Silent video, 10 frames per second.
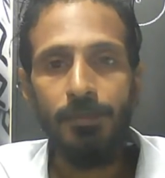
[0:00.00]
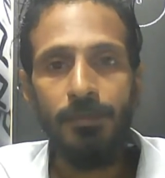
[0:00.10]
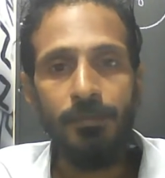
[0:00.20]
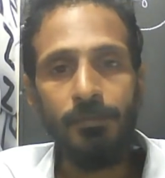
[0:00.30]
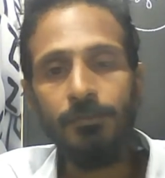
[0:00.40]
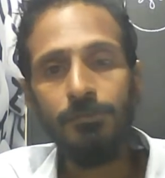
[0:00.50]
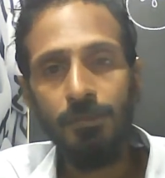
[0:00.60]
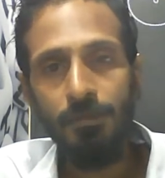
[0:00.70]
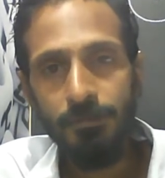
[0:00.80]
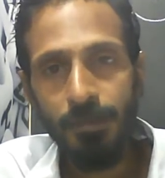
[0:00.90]
me that
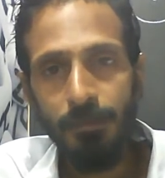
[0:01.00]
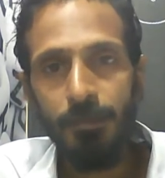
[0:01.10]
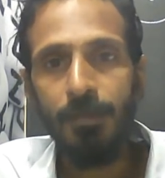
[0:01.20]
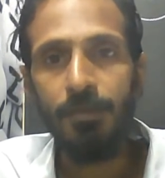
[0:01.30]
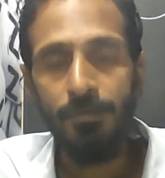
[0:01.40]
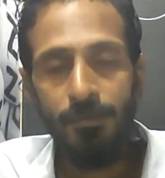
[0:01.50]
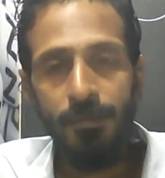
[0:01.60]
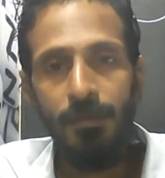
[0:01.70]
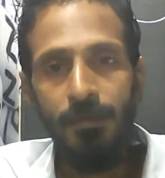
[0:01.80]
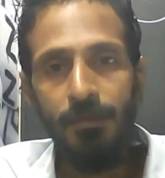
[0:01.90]
throughout Tamil Nadu,